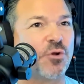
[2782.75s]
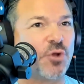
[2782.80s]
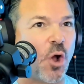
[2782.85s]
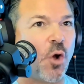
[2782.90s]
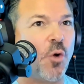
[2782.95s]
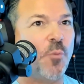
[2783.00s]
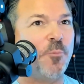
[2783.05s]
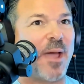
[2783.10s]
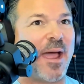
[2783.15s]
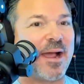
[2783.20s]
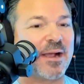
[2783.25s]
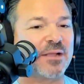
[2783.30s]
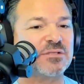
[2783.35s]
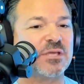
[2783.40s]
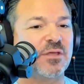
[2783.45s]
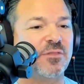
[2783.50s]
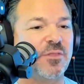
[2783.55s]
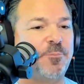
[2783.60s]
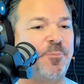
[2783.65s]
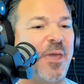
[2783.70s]
So go back
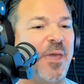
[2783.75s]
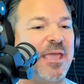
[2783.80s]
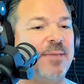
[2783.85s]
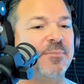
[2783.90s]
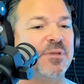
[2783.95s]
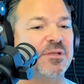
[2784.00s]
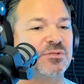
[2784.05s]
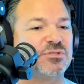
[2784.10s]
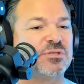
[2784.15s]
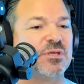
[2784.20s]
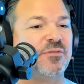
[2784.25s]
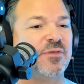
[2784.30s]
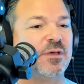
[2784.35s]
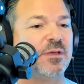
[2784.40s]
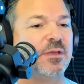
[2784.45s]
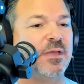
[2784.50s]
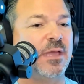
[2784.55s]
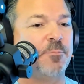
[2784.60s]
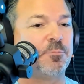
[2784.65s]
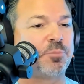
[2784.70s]
to the payment to
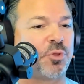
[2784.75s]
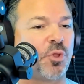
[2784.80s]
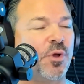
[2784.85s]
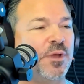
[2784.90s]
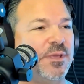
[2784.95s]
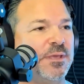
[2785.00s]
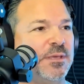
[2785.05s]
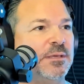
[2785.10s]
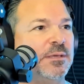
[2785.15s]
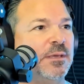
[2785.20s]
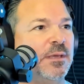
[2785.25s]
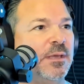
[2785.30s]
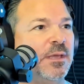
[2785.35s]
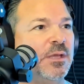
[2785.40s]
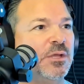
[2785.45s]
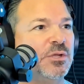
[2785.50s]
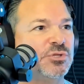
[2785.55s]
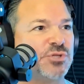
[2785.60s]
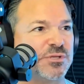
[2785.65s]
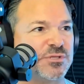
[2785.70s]
the employee.
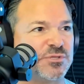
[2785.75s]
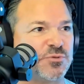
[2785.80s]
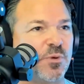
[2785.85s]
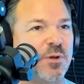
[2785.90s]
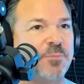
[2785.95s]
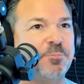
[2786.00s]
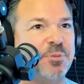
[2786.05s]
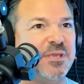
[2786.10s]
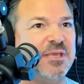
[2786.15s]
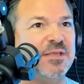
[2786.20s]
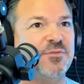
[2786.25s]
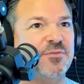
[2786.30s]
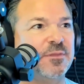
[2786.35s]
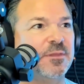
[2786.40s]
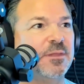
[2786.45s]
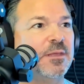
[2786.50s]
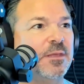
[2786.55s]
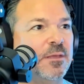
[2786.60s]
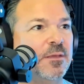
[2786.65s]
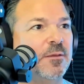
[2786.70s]
Just
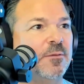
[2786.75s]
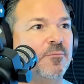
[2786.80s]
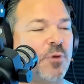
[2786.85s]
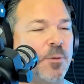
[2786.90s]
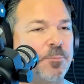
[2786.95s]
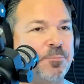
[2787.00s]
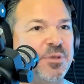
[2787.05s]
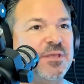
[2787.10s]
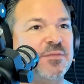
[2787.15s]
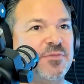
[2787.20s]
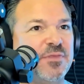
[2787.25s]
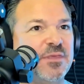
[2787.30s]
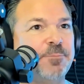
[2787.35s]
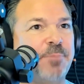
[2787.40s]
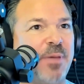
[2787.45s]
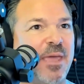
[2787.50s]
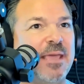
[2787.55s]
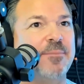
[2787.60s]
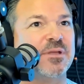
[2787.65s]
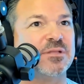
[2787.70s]
repeat the
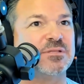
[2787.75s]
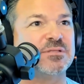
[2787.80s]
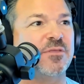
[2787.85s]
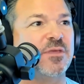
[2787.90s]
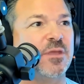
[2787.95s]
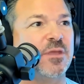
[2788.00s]
payment to the